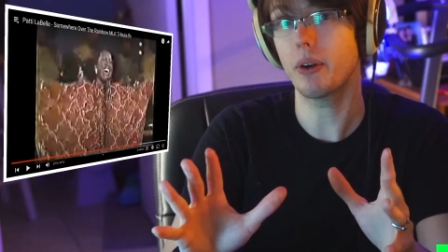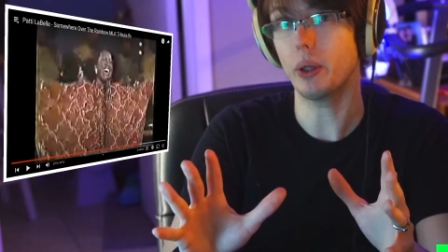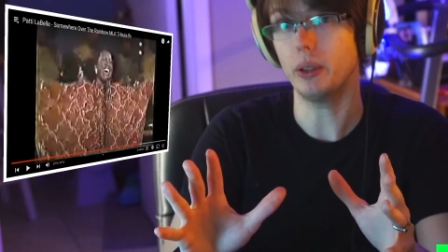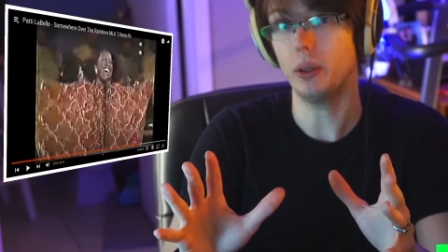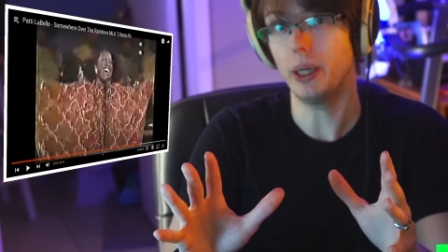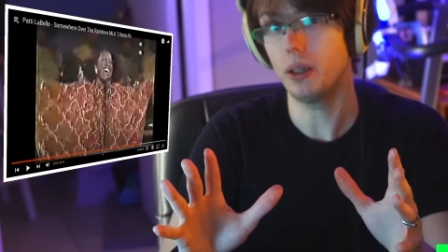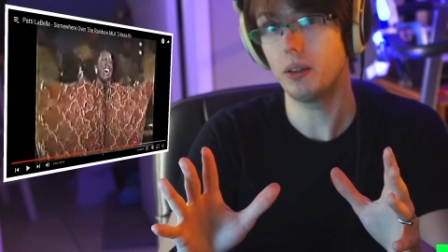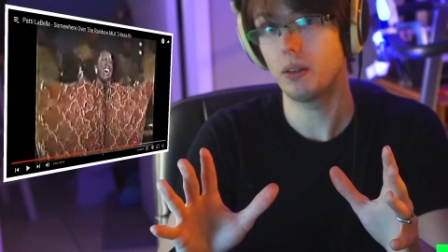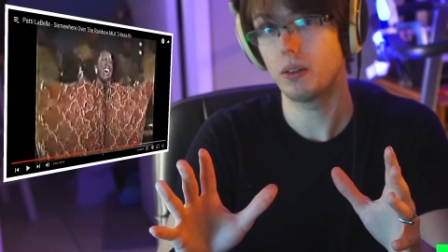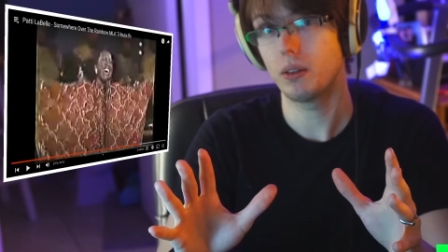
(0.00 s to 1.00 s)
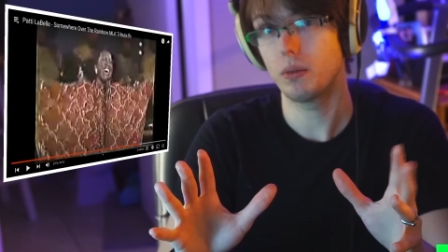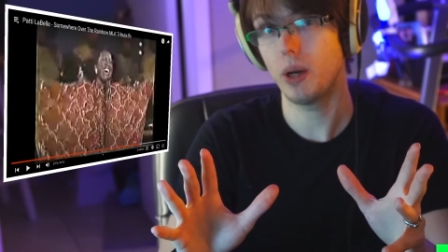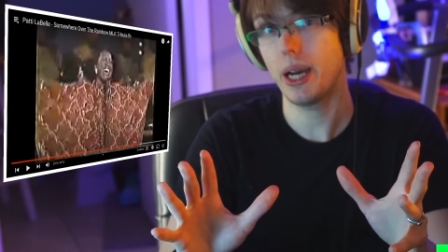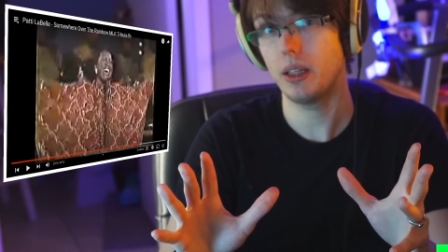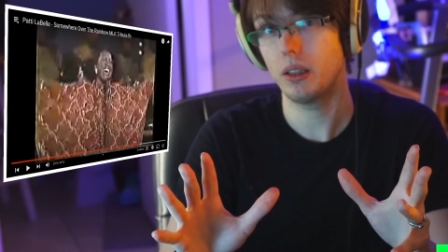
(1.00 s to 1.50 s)
very little air,
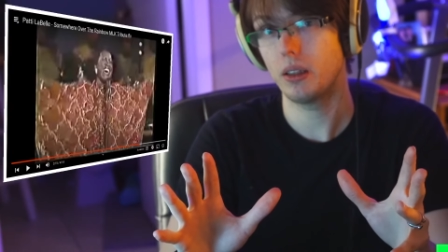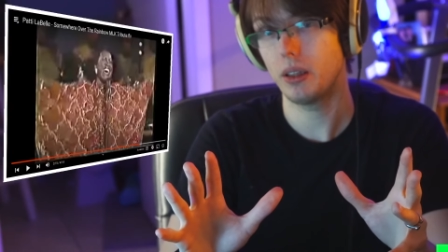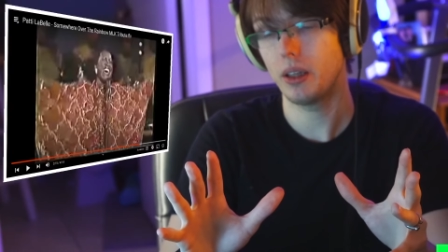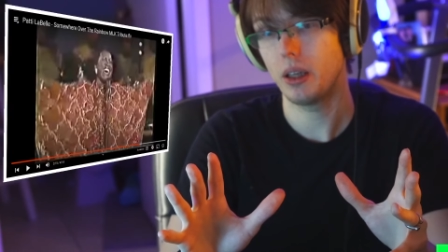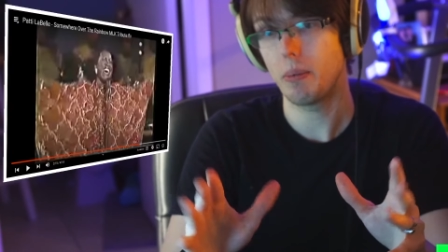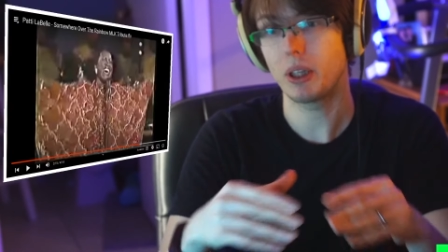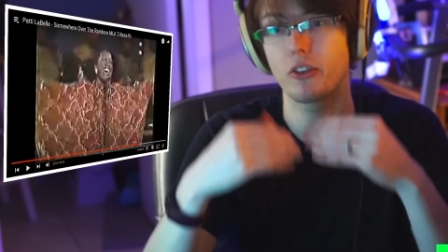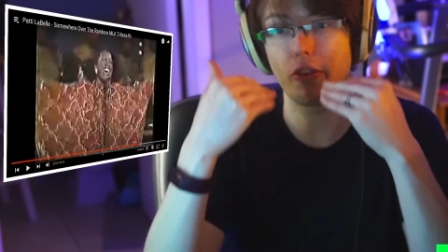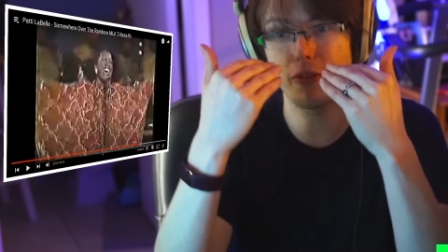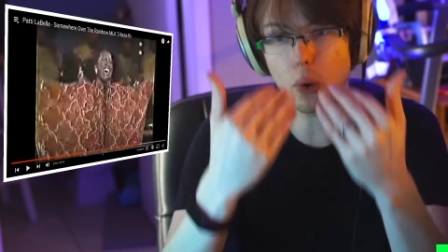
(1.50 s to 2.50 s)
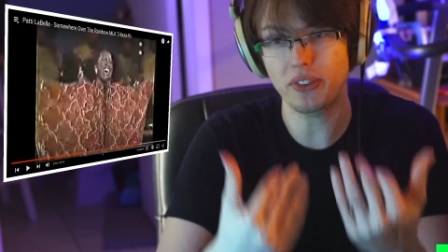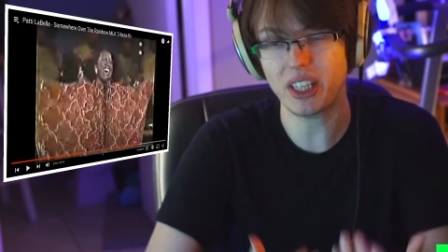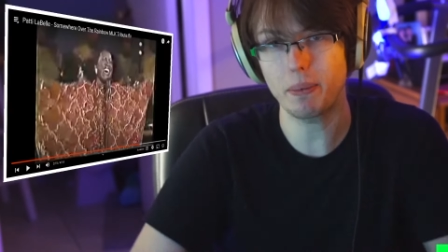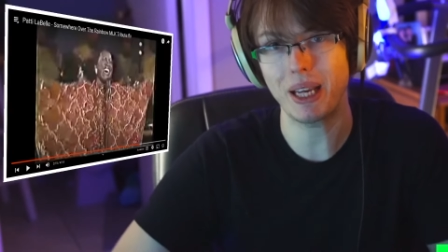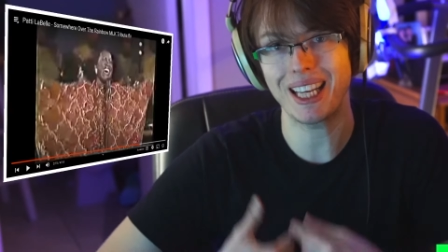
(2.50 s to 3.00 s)
right? Because the folds
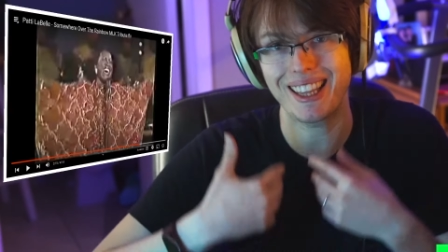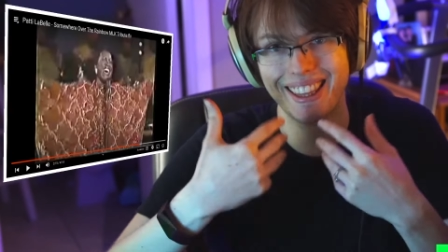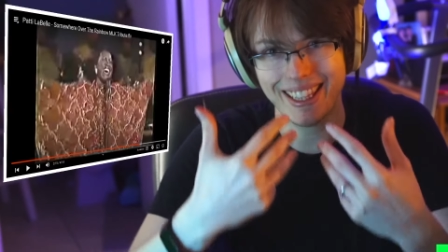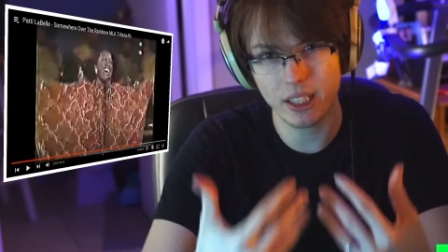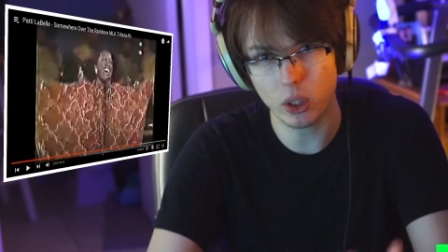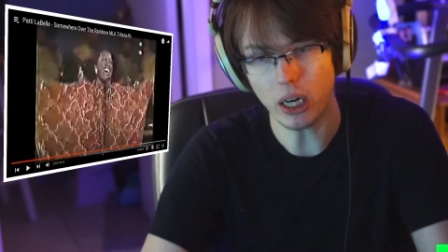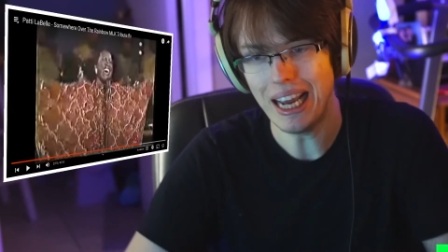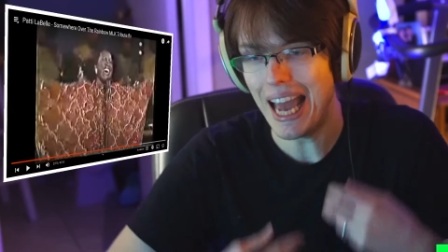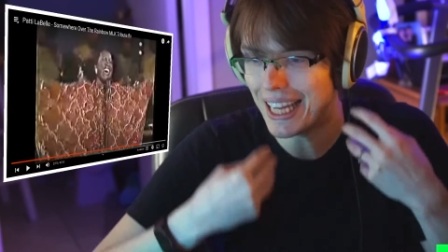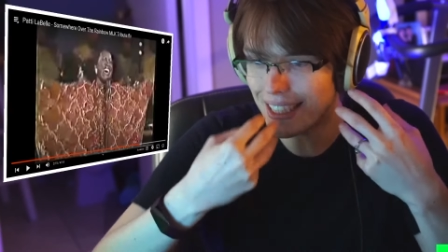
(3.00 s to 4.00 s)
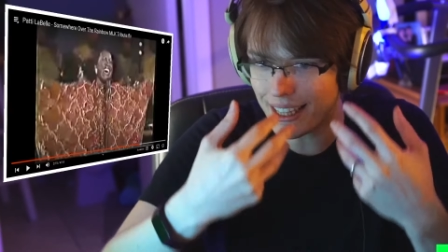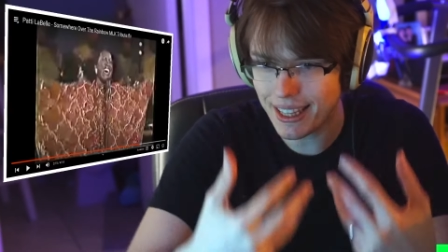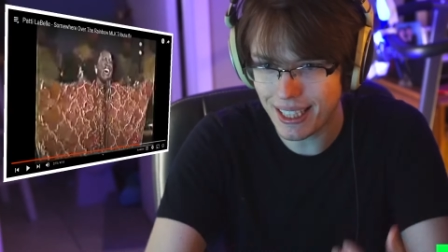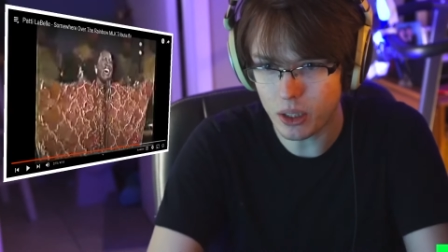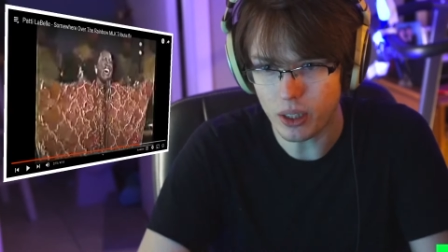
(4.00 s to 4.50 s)
keep getting thinner and
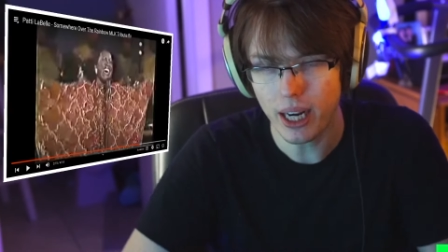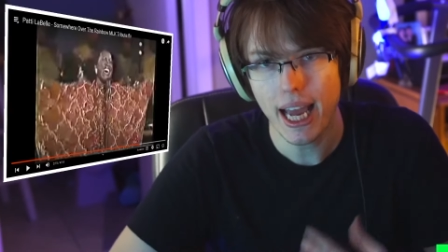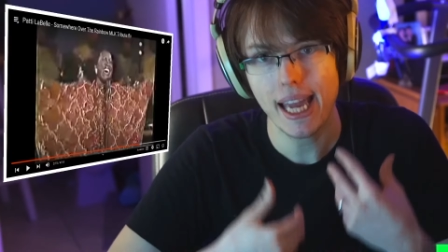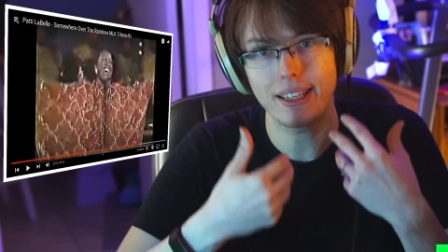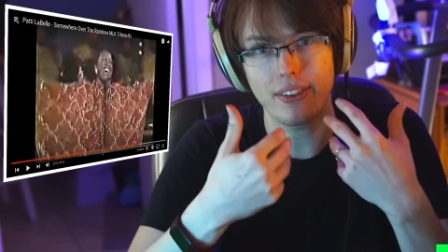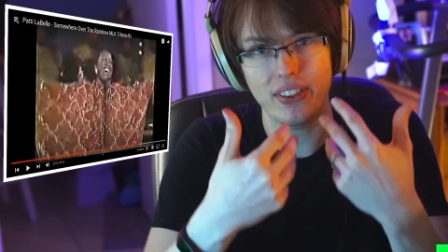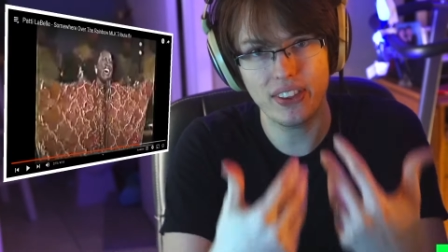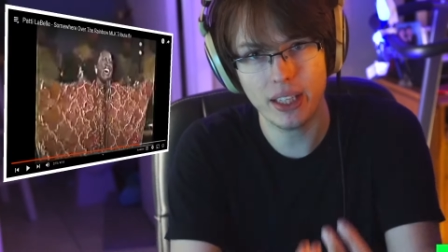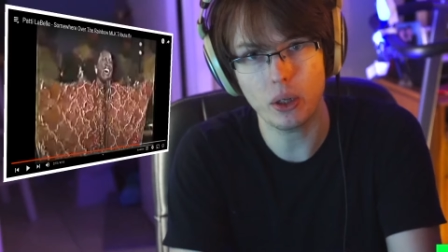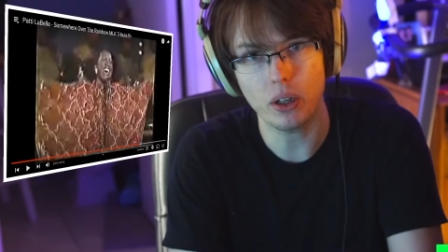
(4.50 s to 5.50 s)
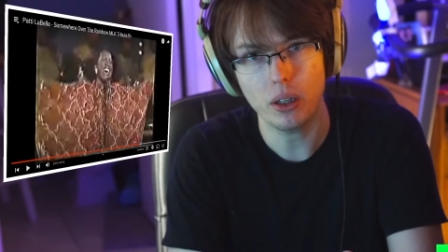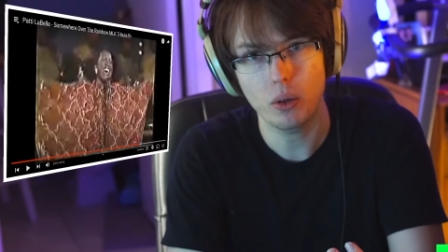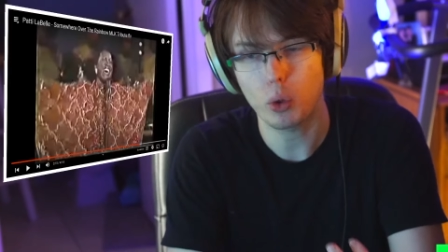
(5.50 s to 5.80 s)
thinner and thinner.